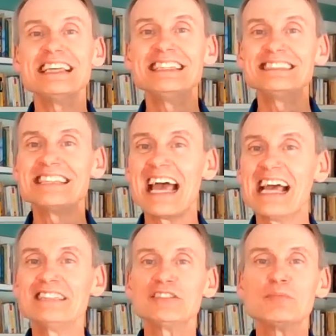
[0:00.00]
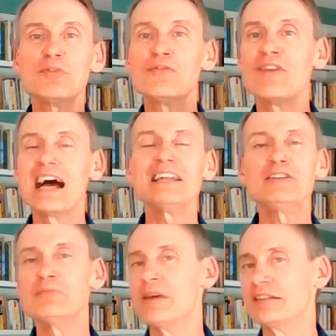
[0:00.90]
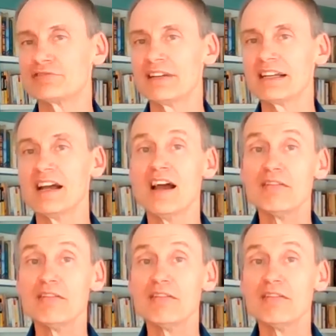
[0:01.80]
intangible value metric